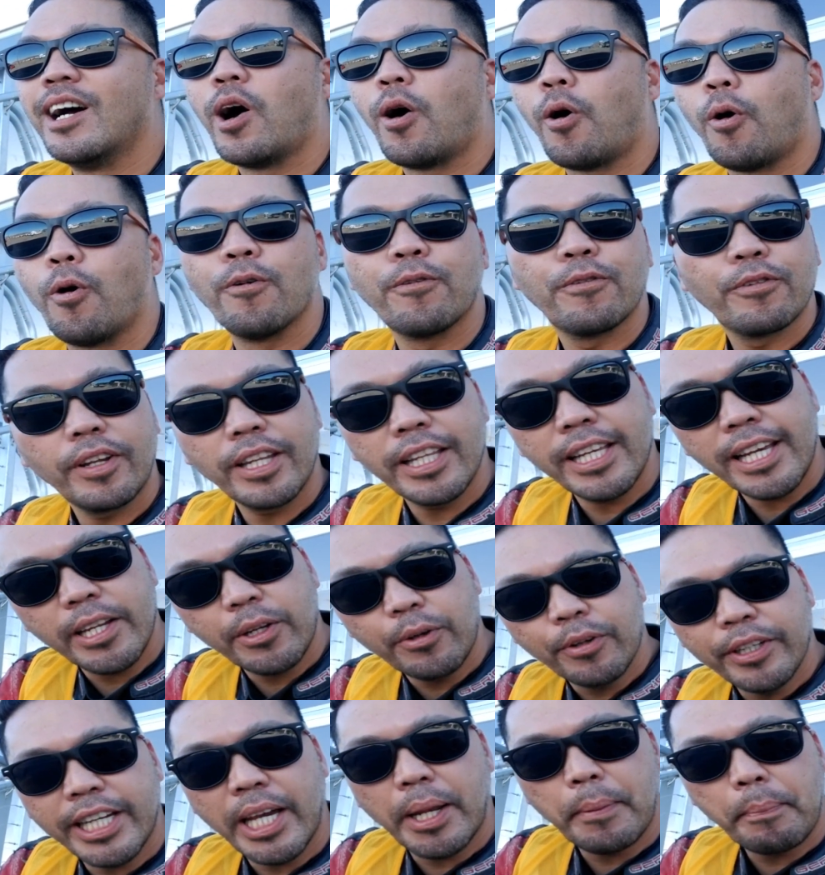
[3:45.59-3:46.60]
Hopefully I
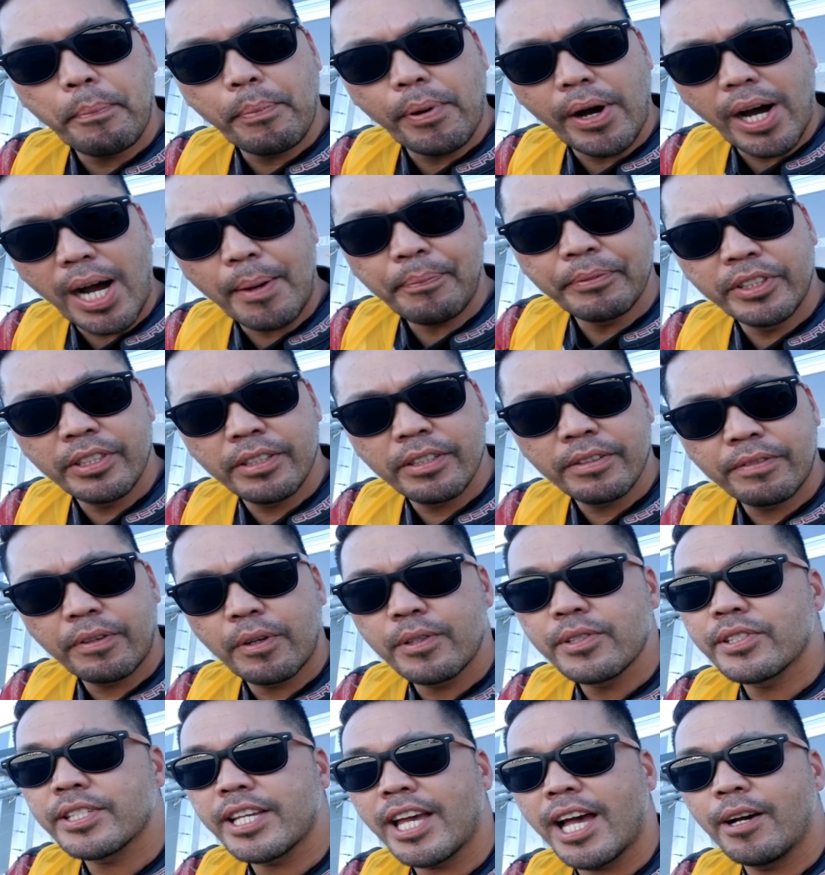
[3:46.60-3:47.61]
don't get popped for
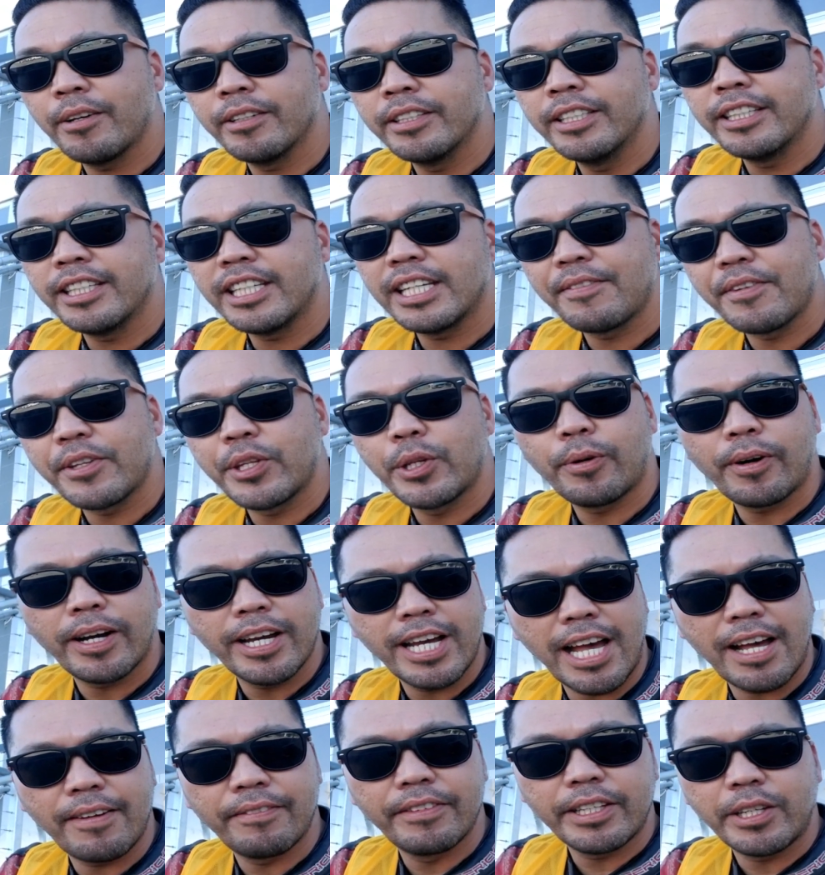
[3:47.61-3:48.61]
sound, even though I
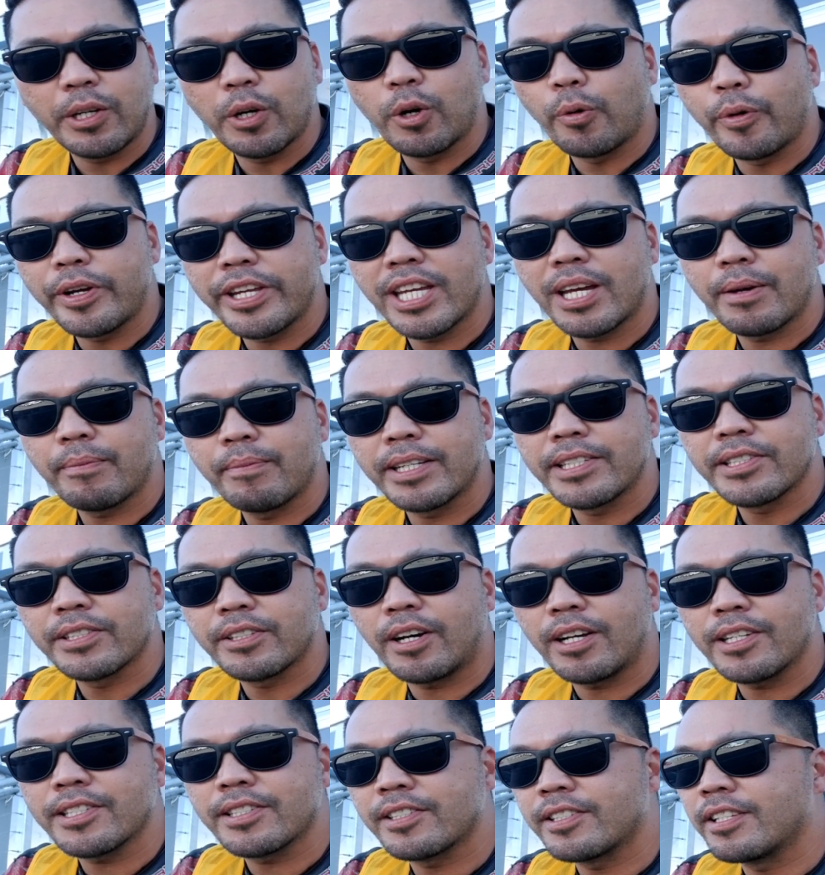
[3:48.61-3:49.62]
have the OEM
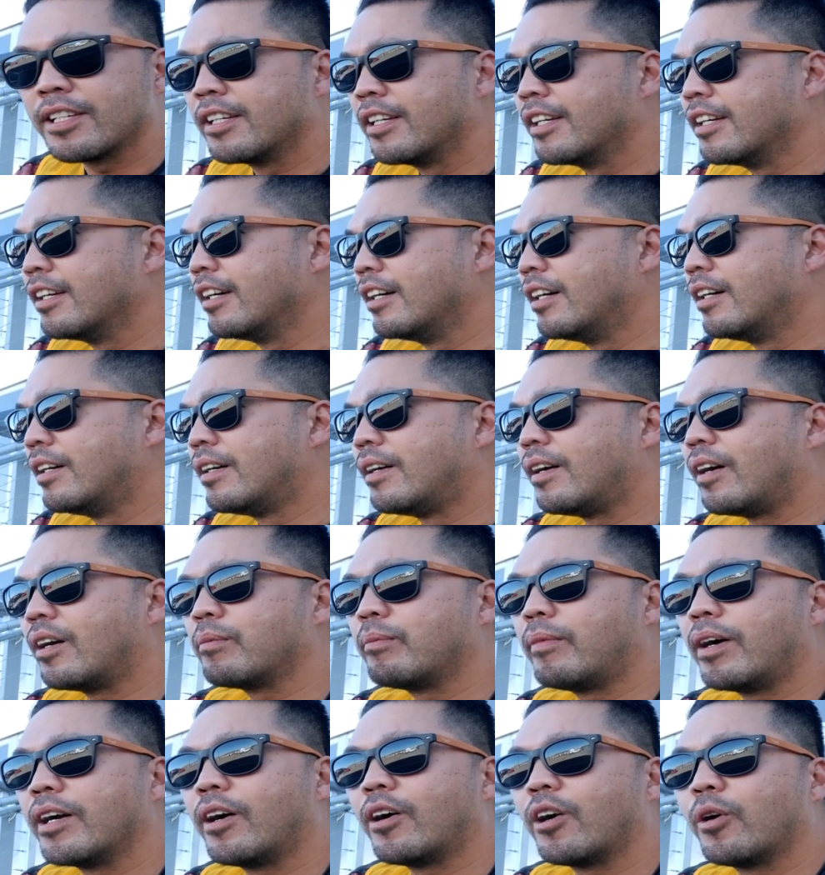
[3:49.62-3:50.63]
exhaust on
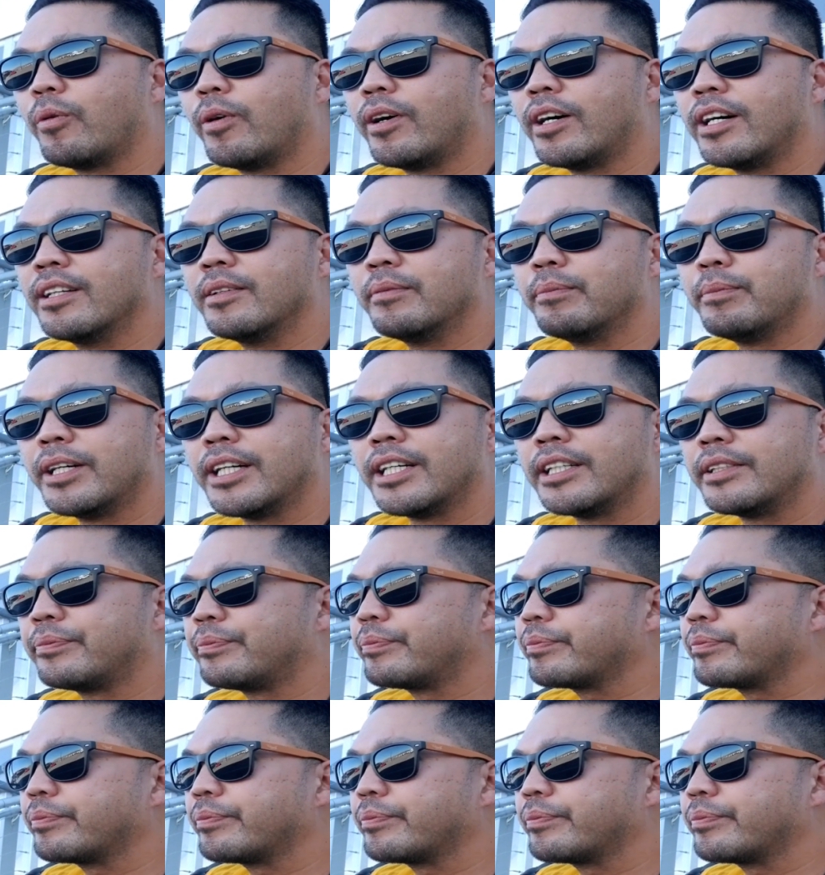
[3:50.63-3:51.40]
my R1, but